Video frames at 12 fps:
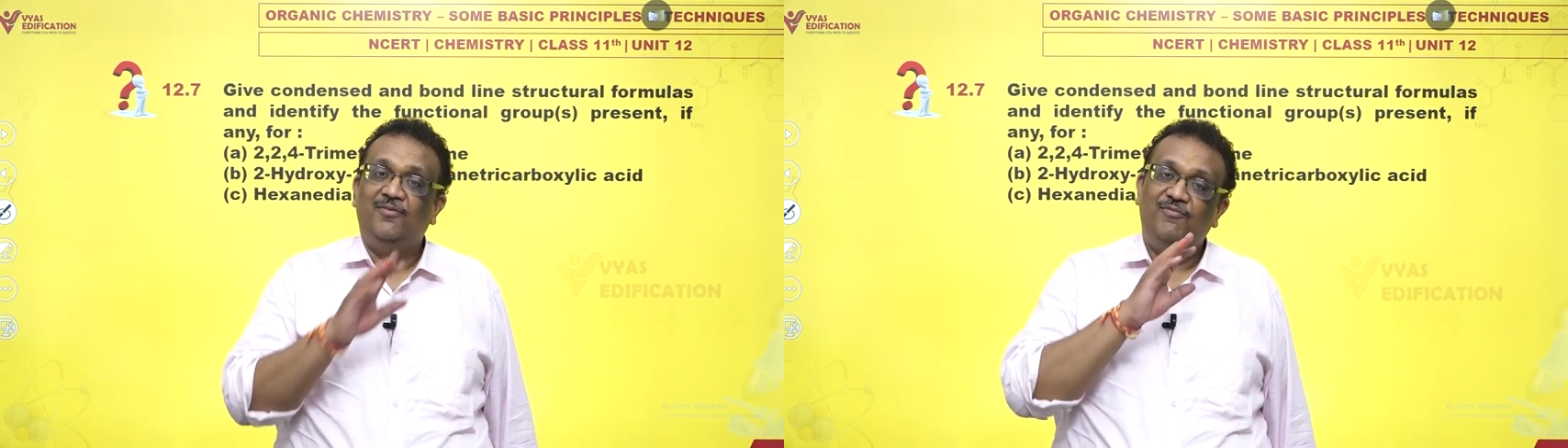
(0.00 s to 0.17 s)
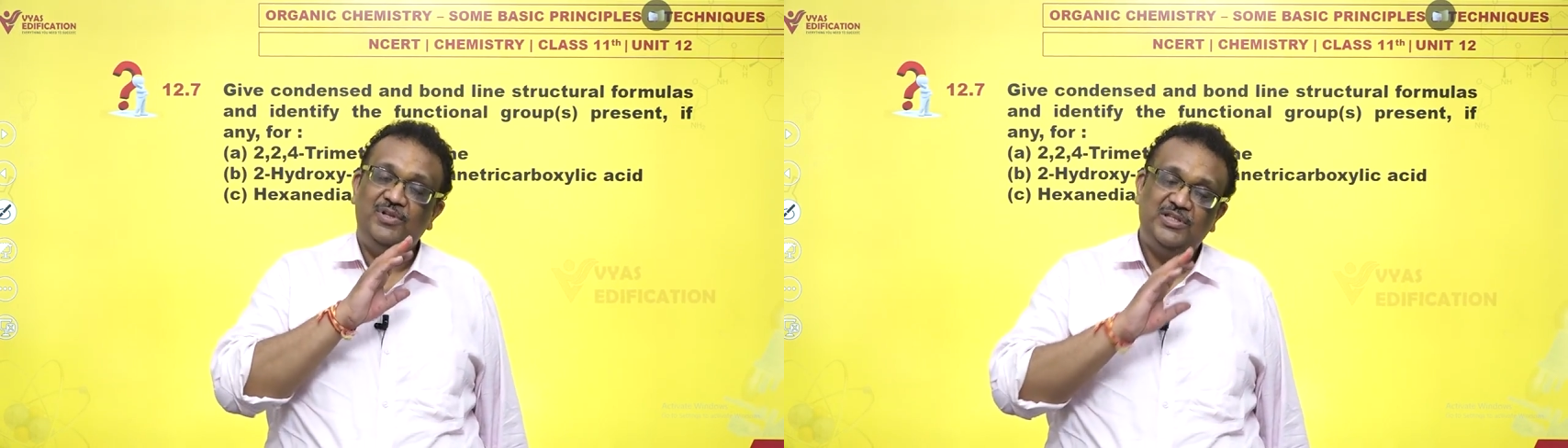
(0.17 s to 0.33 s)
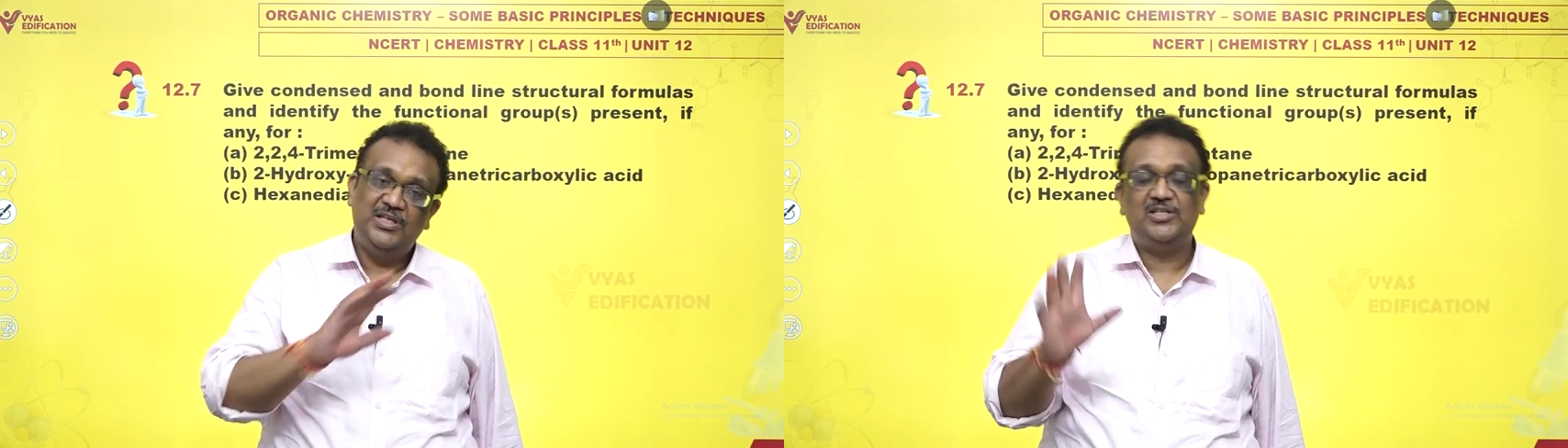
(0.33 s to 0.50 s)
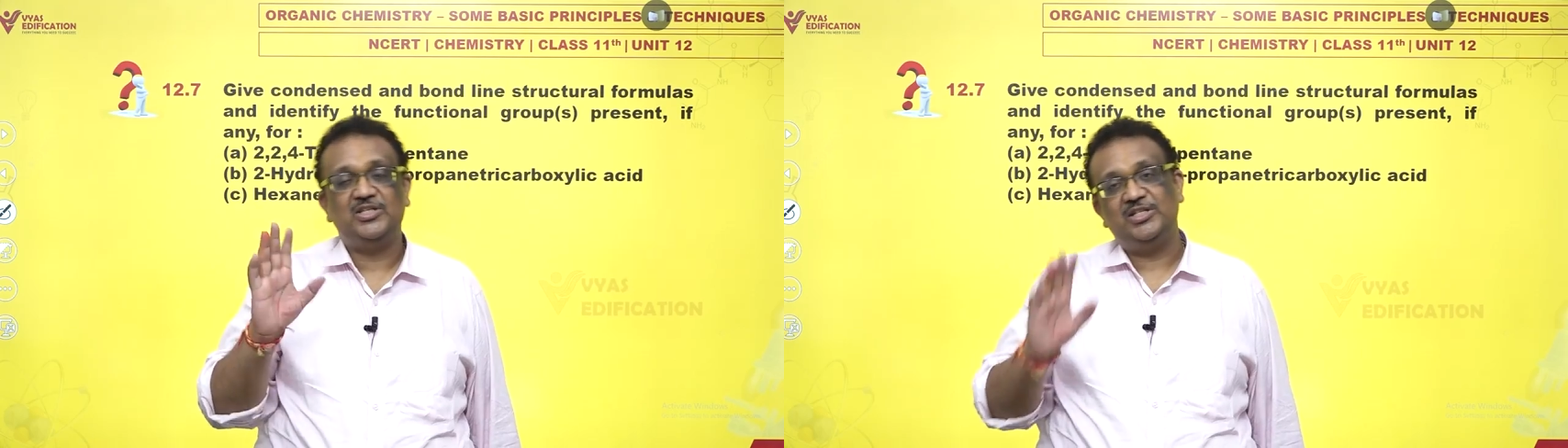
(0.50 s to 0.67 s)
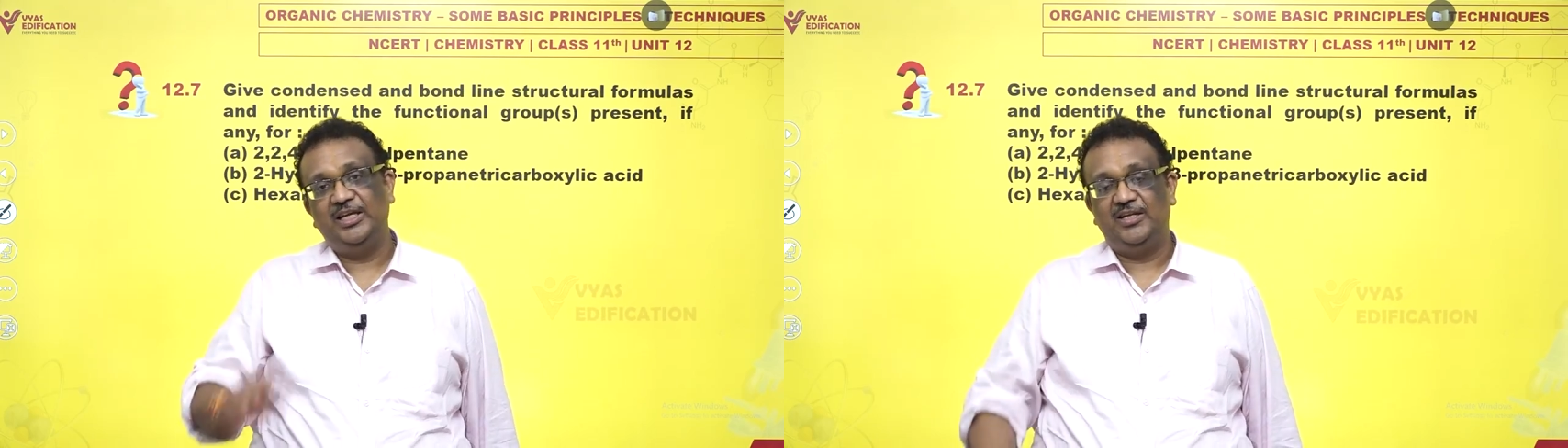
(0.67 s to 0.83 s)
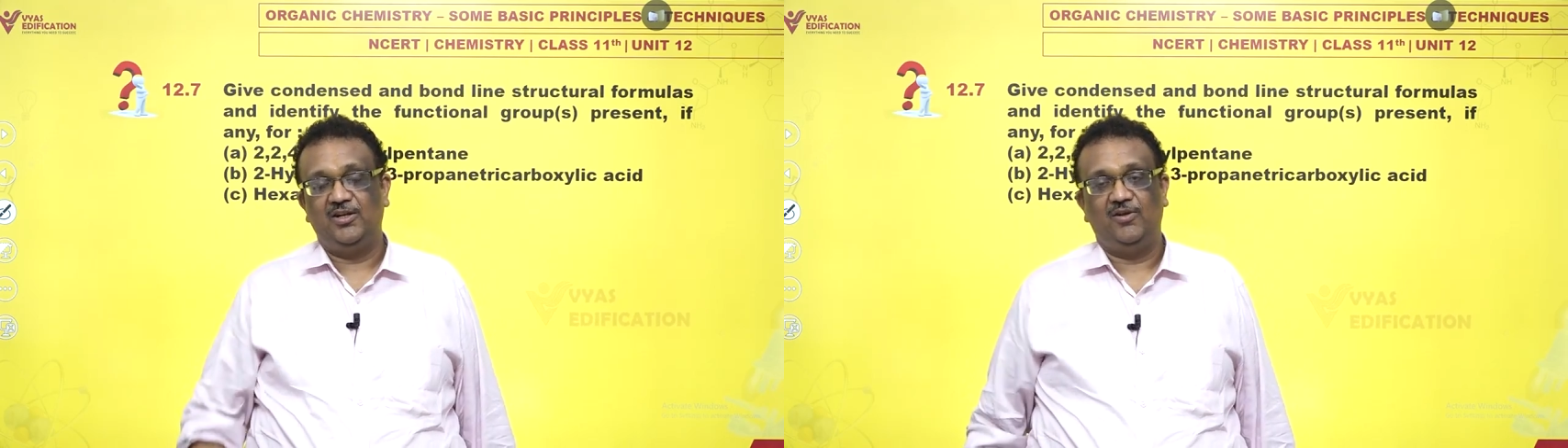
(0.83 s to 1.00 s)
They just eat it